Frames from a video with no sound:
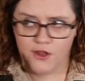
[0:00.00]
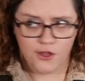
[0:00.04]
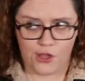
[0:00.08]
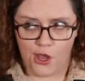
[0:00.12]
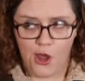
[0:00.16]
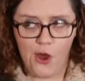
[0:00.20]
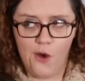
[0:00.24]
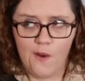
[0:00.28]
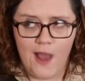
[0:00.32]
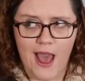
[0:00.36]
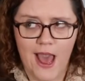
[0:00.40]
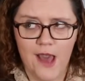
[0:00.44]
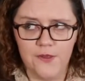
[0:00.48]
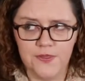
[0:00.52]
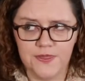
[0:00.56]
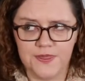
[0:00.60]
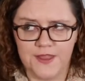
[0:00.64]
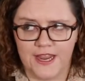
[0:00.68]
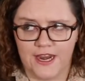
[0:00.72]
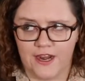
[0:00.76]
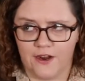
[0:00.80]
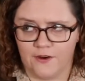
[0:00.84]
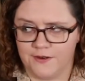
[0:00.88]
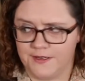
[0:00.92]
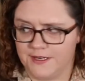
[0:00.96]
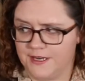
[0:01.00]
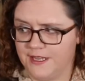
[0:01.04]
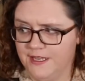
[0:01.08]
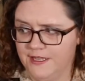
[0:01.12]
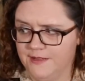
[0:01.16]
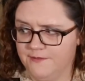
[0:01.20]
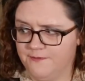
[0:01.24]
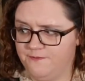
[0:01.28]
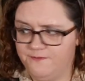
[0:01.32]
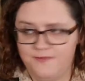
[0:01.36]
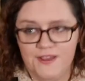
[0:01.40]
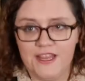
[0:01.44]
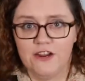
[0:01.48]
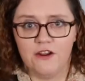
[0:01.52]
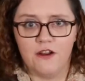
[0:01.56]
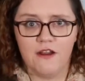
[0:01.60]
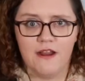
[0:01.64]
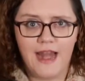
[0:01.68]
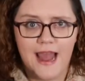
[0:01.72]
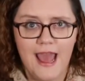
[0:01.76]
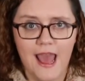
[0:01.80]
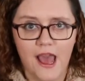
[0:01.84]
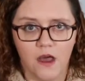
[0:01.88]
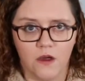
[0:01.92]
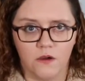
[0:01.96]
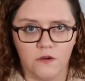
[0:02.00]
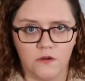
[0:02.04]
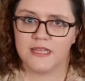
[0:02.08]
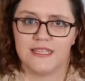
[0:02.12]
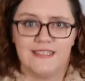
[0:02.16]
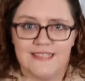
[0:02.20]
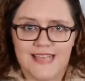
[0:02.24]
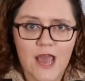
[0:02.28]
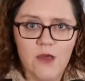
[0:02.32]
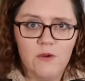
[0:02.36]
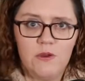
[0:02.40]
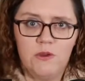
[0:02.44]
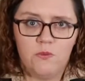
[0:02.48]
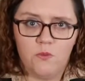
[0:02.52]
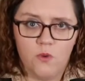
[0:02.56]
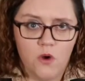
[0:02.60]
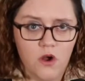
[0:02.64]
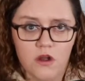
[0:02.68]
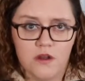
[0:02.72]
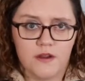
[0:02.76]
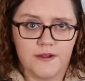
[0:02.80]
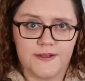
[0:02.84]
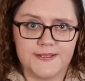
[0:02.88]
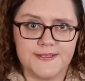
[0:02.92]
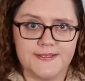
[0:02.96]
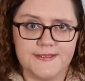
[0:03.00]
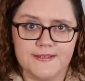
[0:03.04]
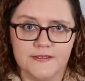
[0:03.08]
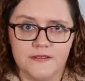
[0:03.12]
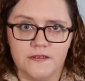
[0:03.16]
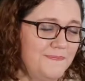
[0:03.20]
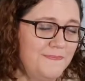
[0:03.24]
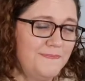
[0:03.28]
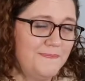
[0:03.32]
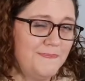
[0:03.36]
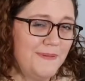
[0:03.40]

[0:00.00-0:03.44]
go out there and figure it out. That's how it works.